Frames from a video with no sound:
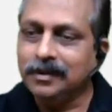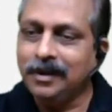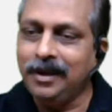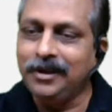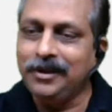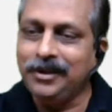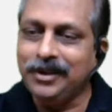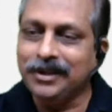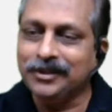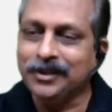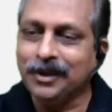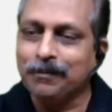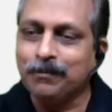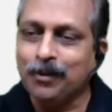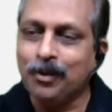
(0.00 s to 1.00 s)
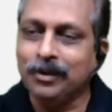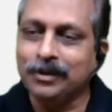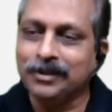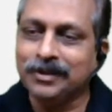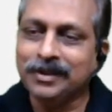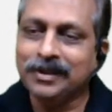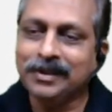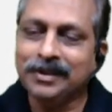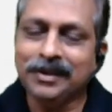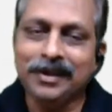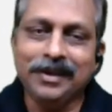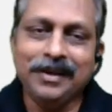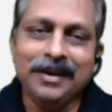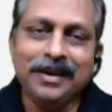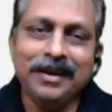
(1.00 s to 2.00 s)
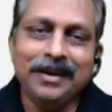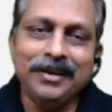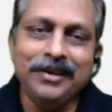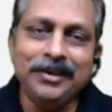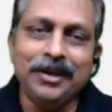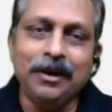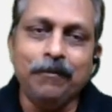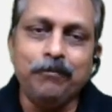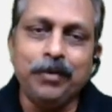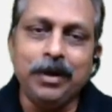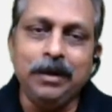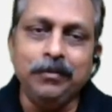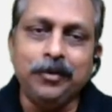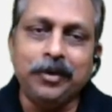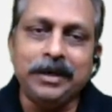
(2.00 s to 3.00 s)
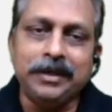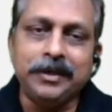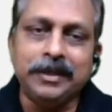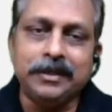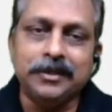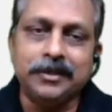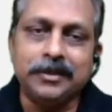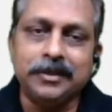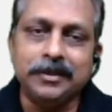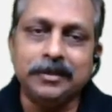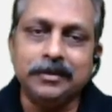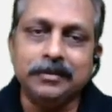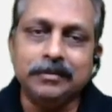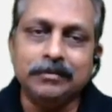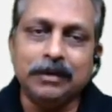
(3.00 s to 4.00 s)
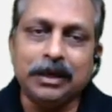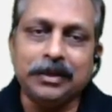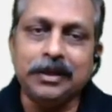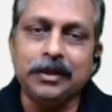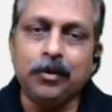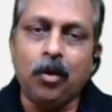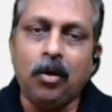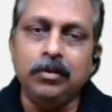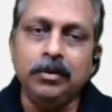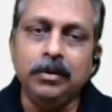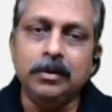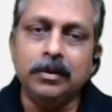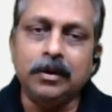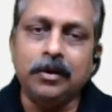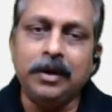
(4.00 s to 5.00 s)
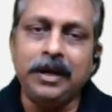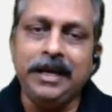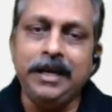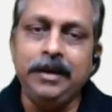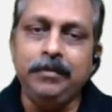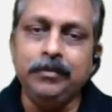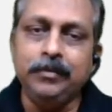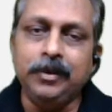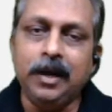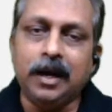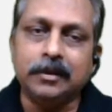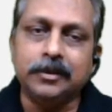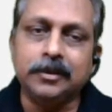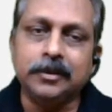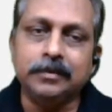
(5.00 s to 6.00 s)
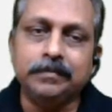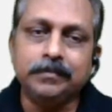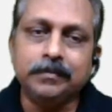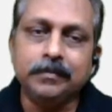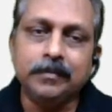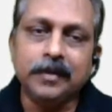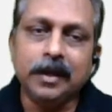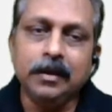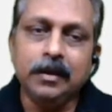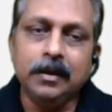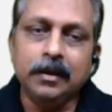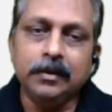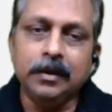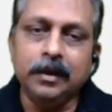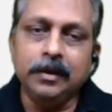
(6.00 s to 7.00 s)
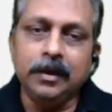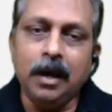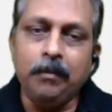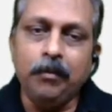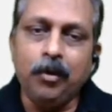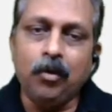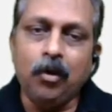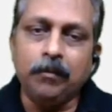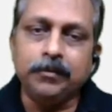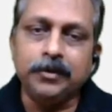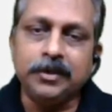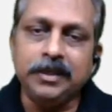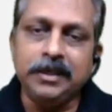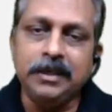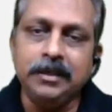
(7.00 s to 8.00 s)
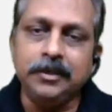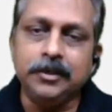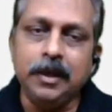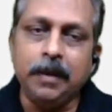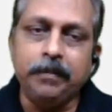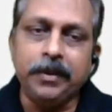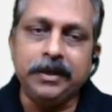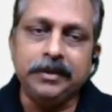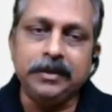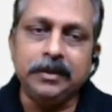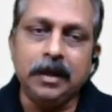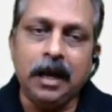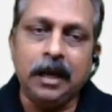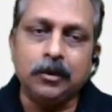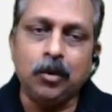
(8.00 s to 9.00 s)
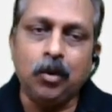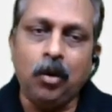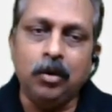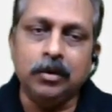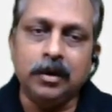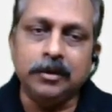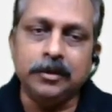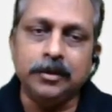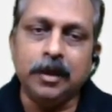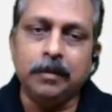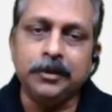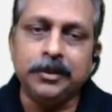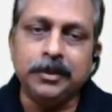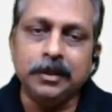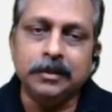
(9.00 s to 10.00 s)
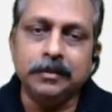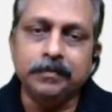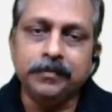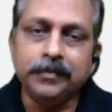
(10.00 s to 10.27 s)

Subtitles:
Yes, of course. Here, film critics, nothing wrong, claim that the number of scenes depicting alcohol consumption,